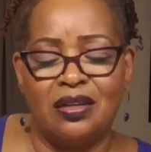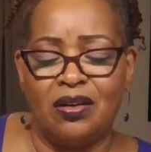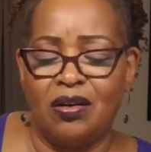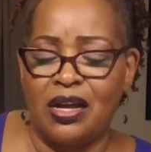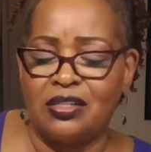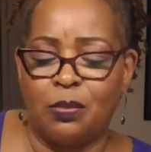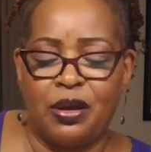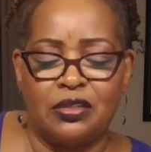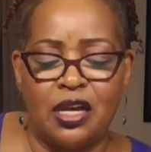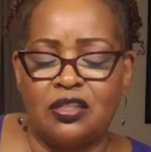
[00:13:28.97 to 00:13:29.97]
You know, that's the
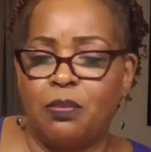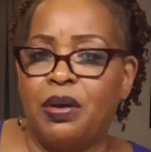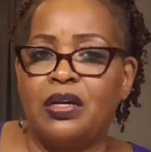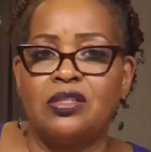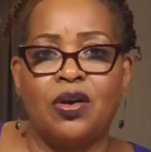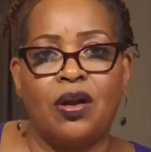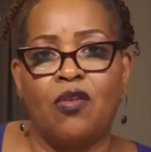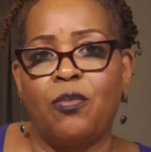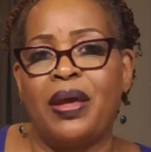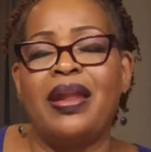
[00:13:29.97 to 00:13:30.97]
biggest
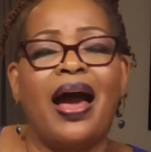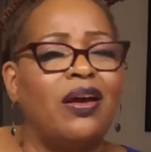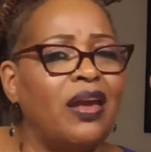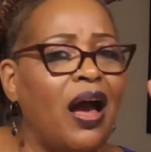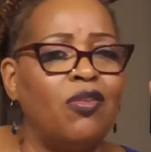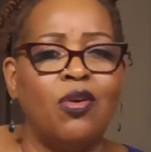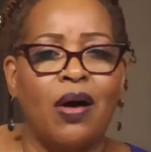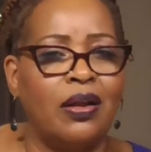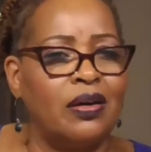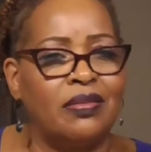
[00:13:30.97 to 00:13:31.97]
turnoff for me. Now, y'all know
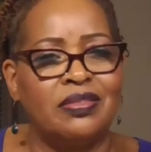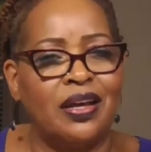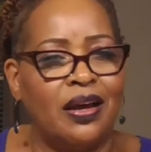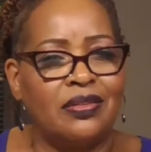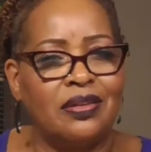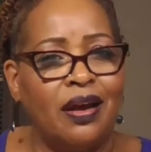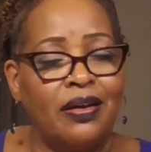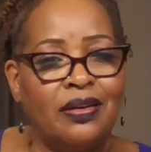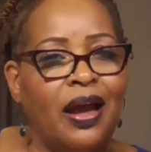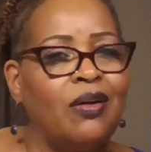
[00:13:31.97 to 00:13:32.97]
I love sex.
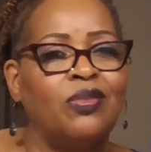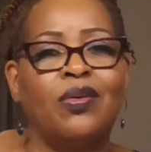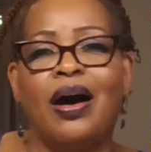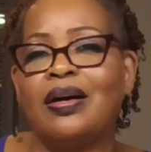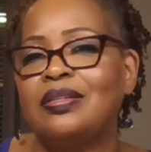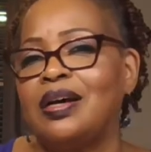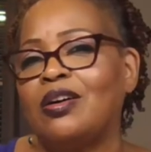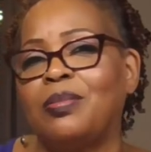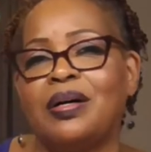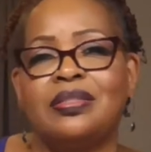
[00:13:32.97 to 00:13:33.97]
Y'all know I could
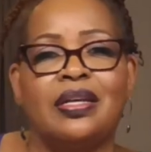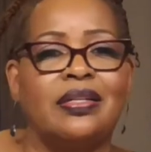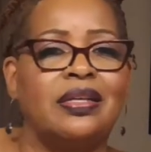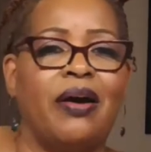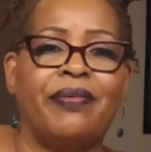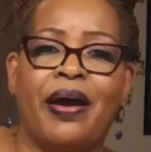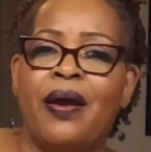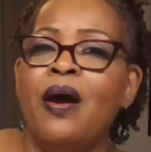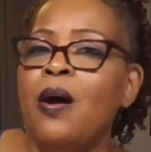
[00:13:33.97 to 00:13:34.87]
talk about sex all day.